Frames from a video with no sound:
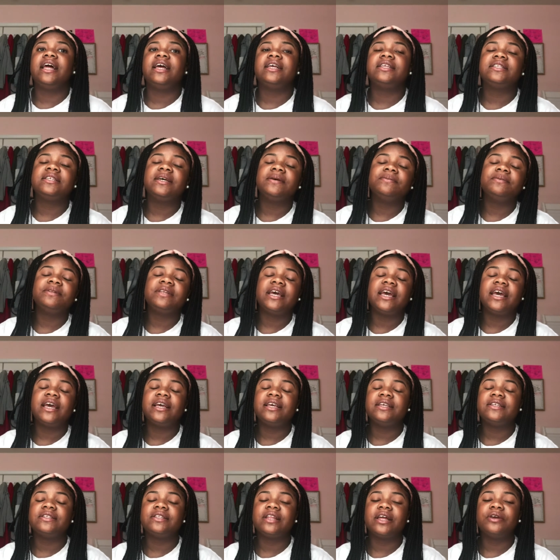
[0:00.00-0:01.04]
Like some
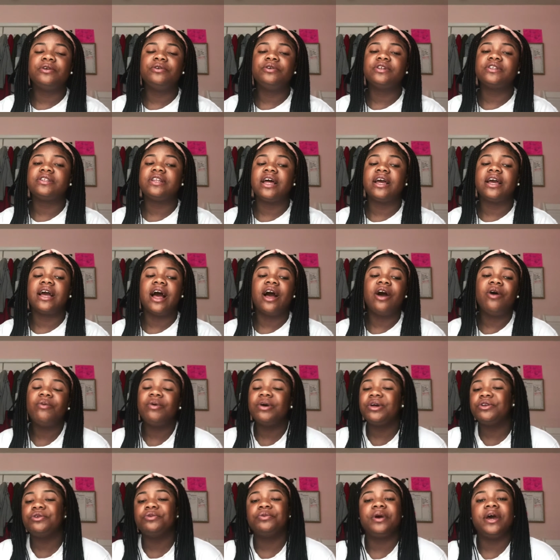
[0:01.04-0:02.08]
days, like you just like, I don't
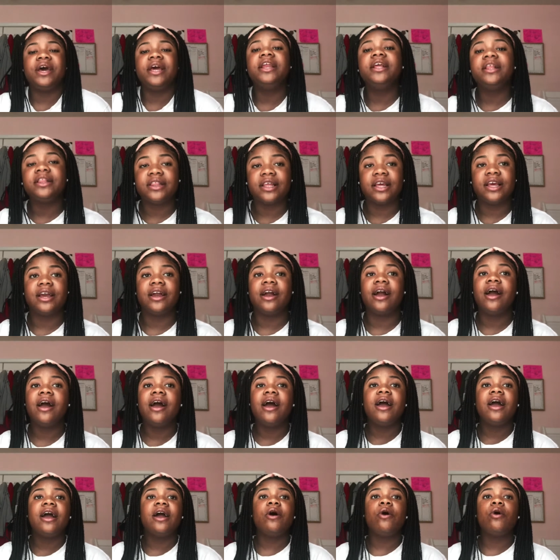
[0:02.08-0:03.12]
want to do anything,
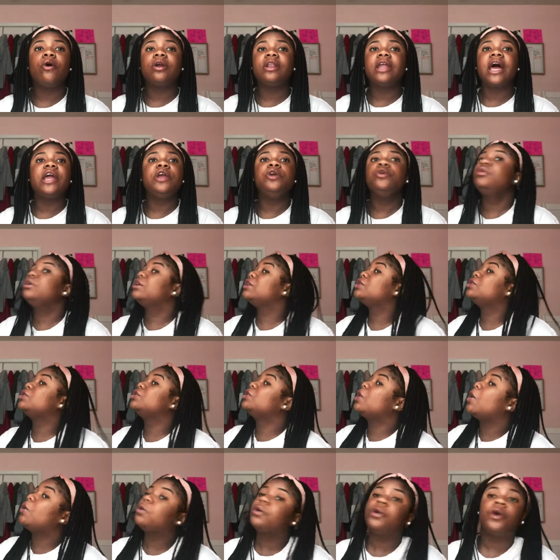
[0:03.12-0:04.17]
or like you just
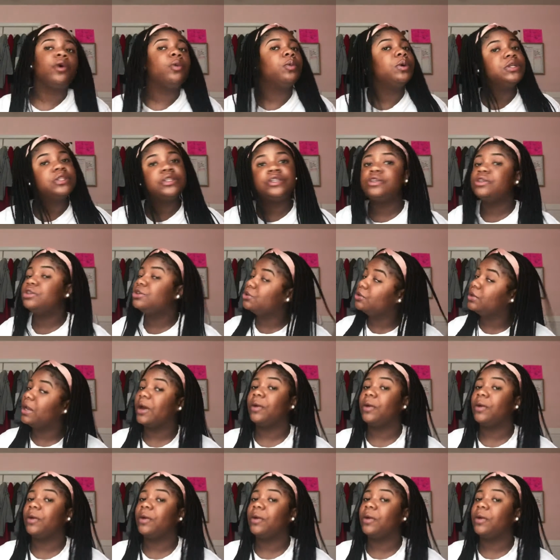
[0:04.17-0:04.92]
don't know what to do.